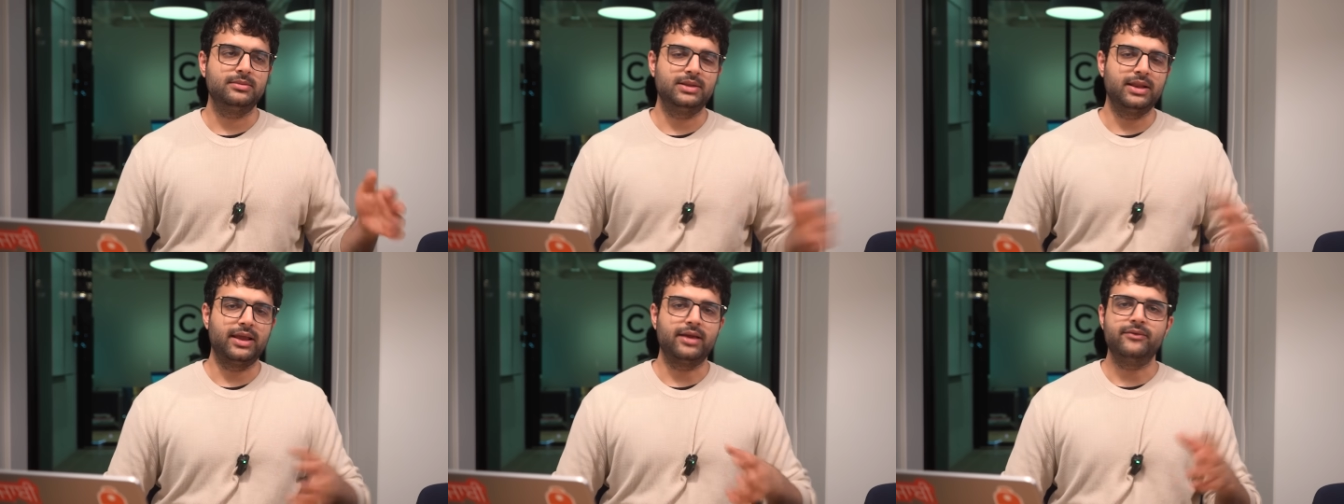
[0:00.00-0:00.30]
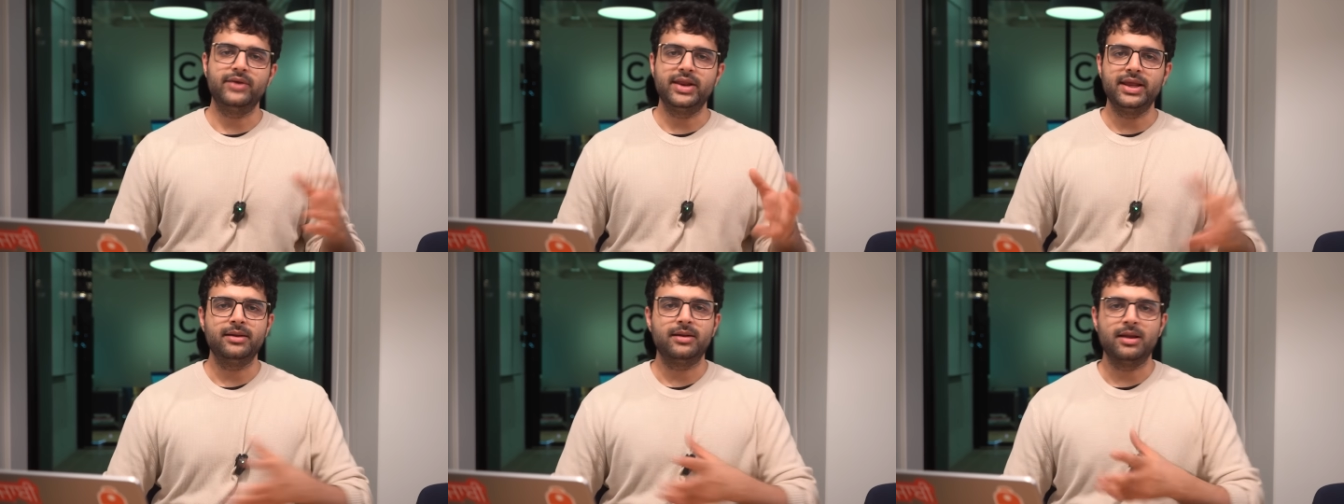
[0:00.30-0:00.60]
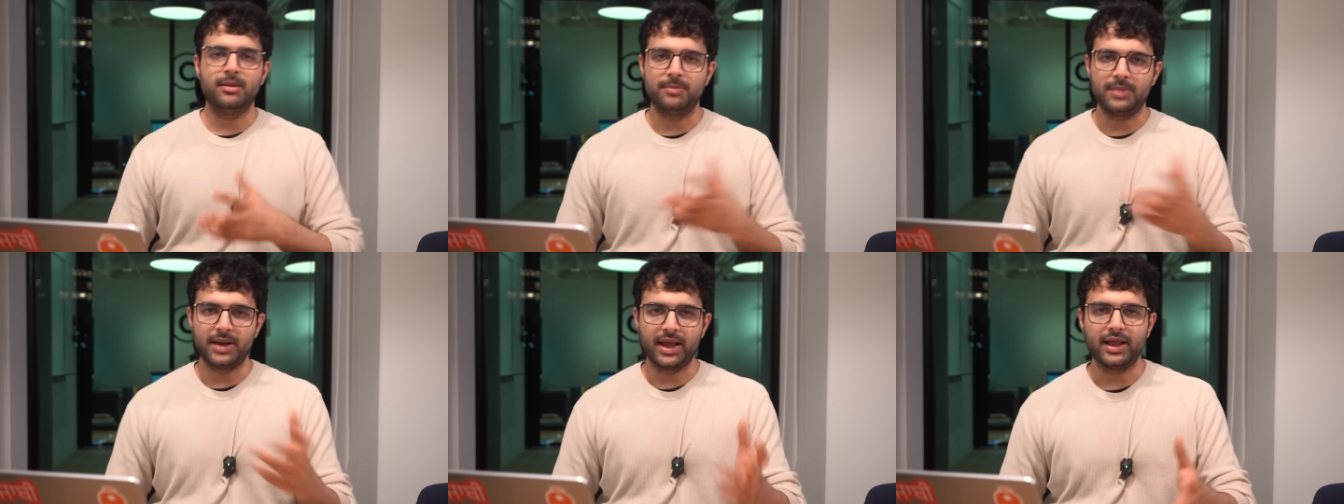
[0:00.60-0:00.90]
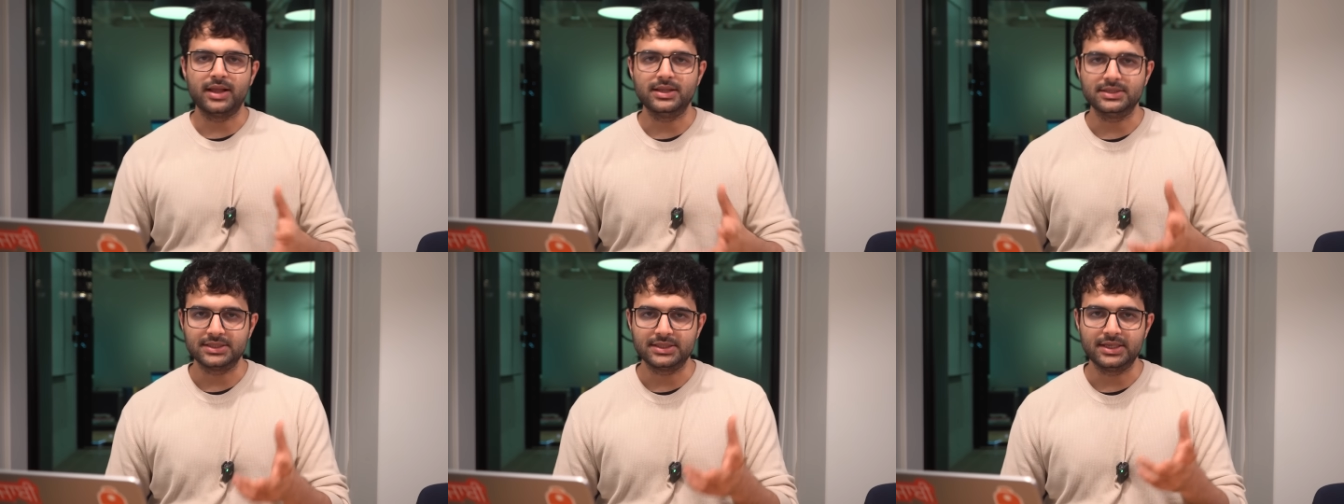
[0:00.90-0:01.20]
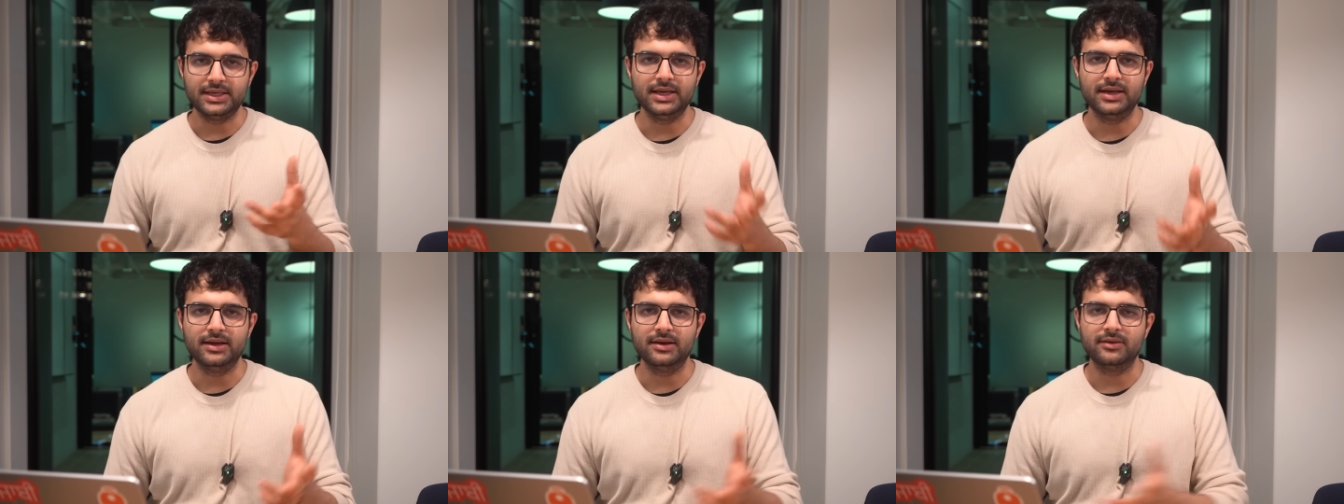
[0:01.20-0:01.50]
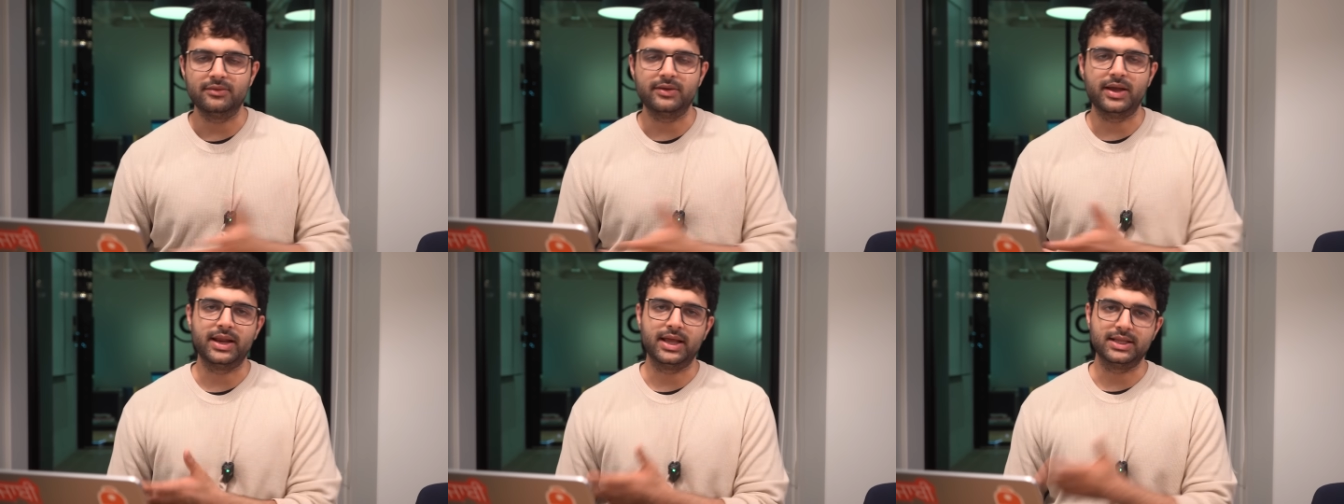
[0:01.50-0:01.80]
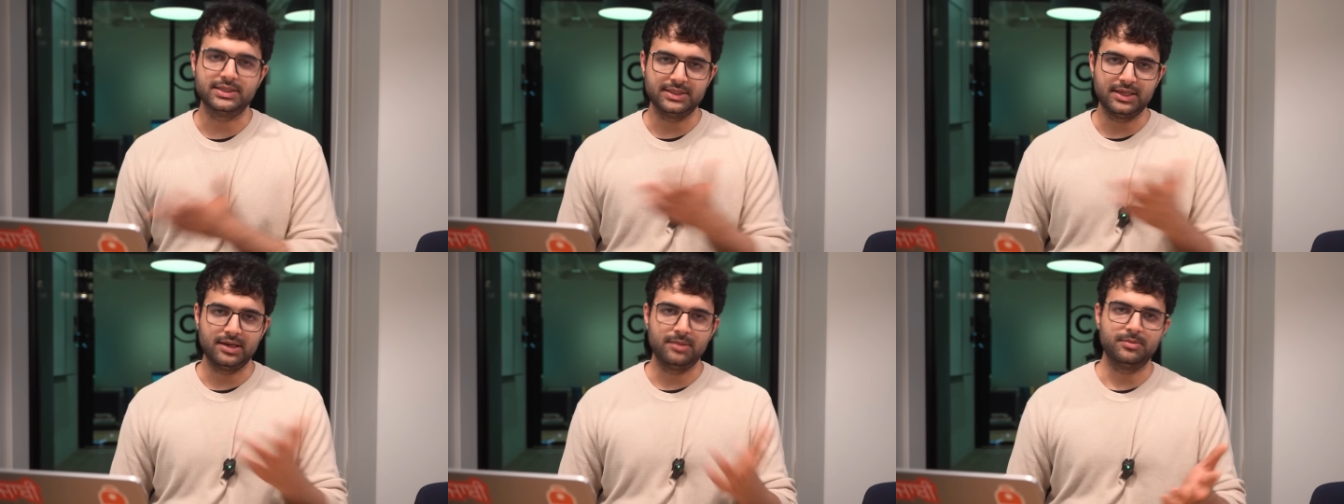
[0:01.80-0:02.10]
like a very compliance, legal,
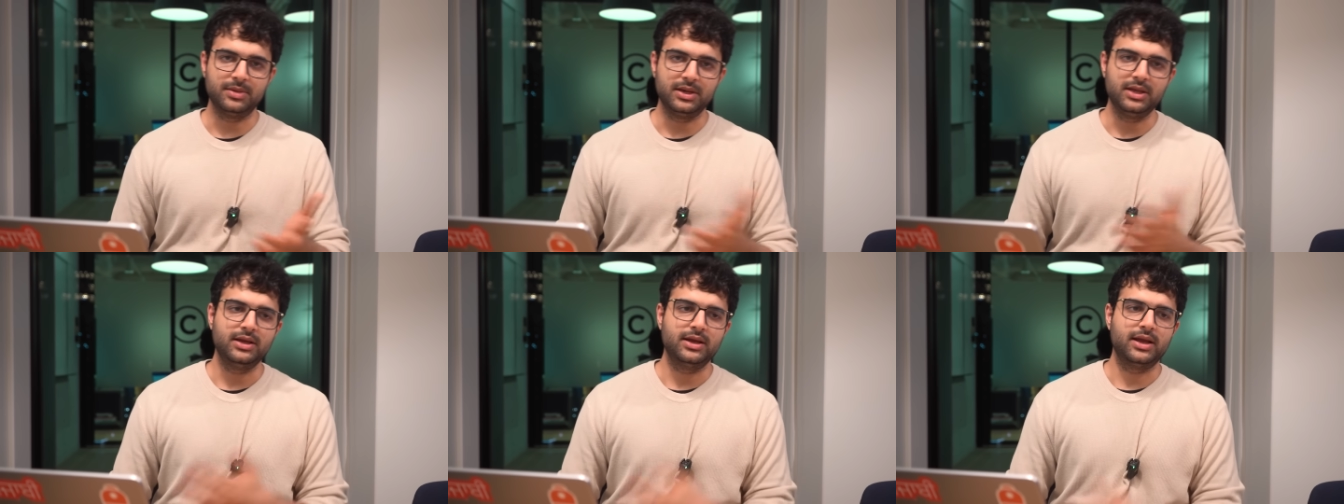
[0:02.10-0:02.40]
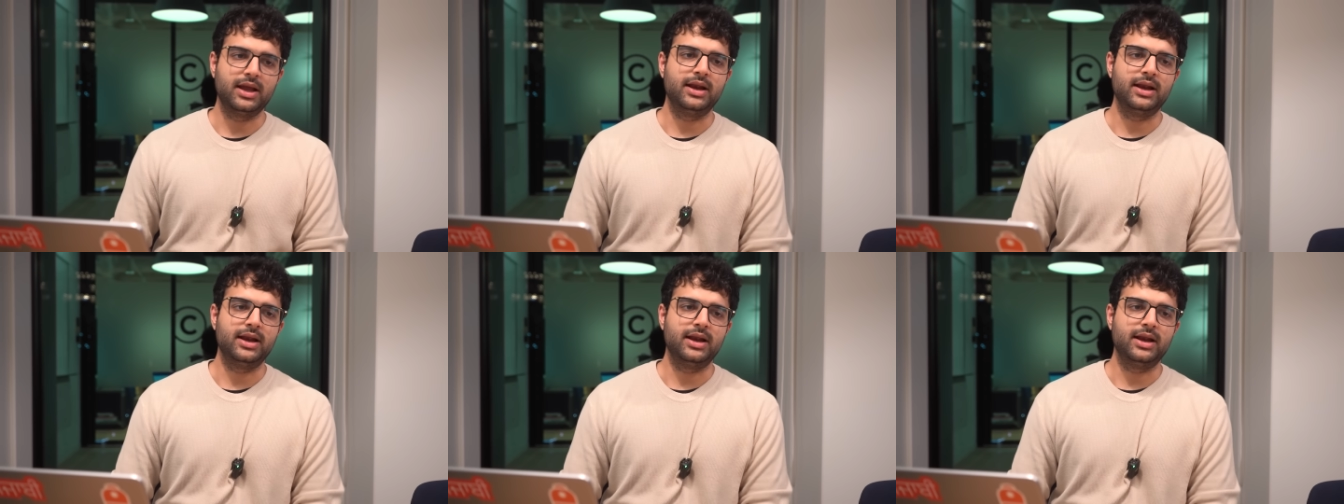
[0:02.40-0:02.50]
financy company,